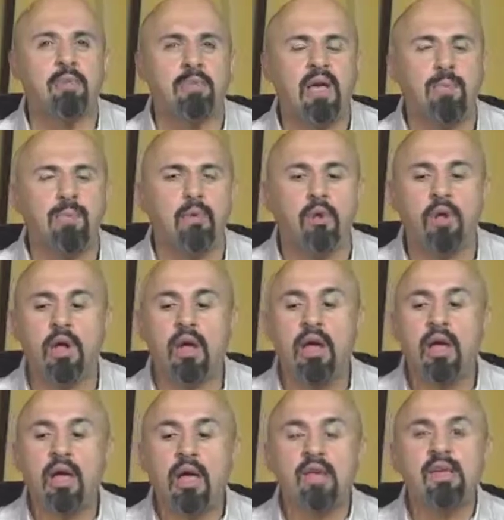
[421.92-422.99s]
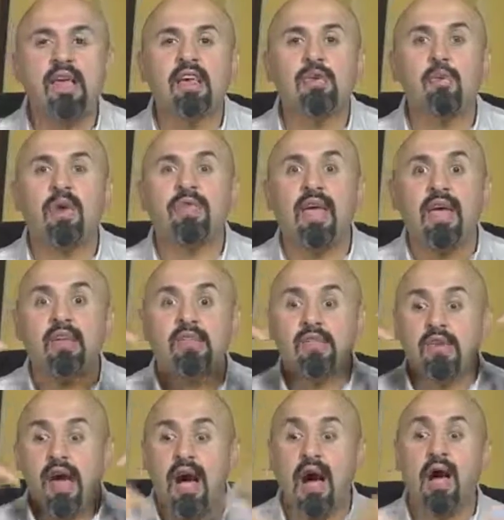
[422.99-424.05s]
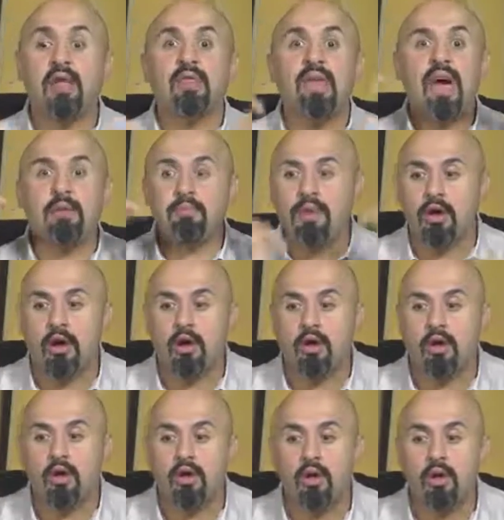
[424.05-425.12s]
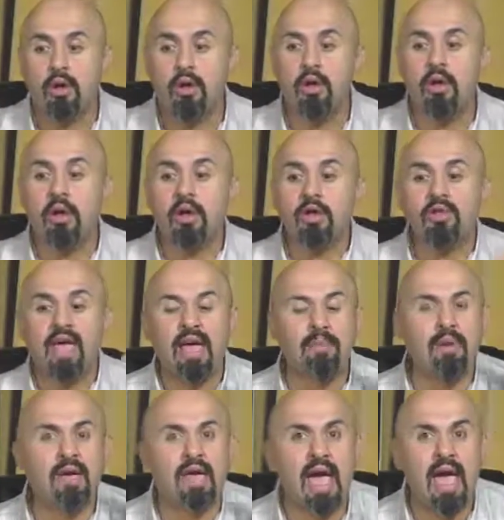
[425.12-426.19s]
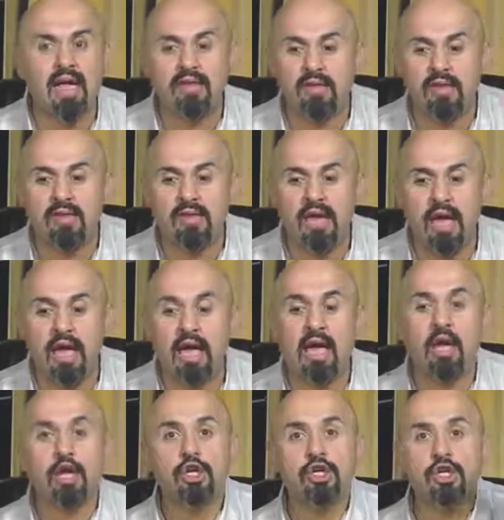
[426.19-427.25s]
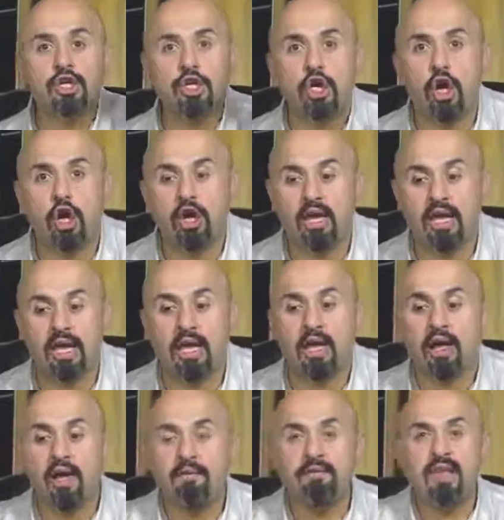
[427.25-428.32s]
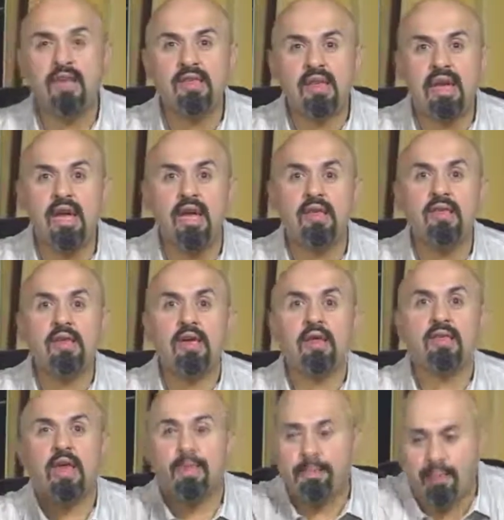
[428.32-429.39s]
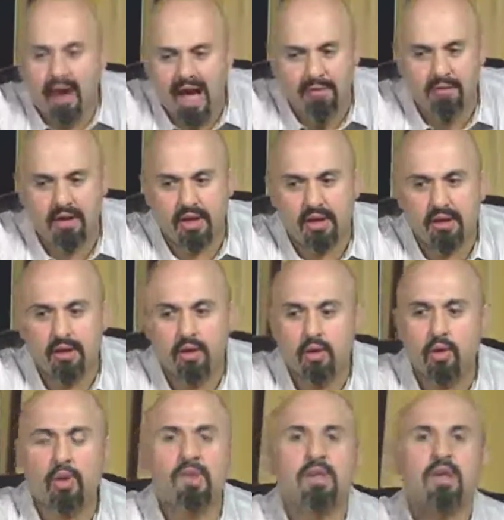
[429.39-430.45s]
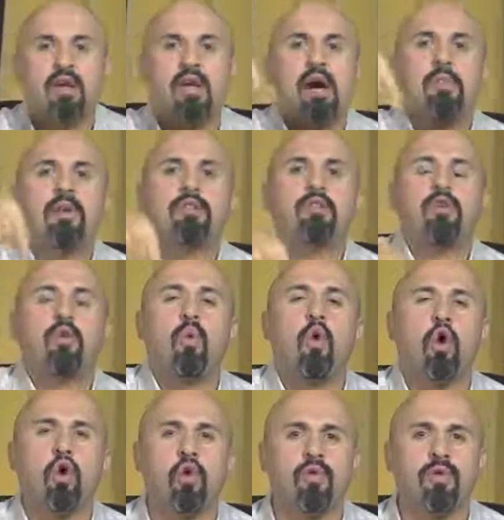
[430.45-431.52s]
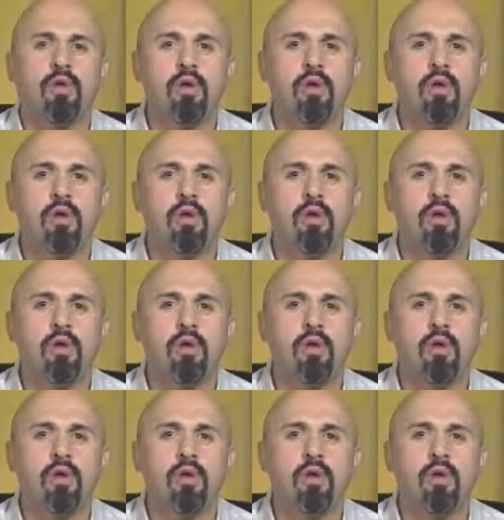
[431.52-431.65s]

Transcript: people. It says, when they saw that miracle, they began to say, Surely this is the prophet who was to come into the world.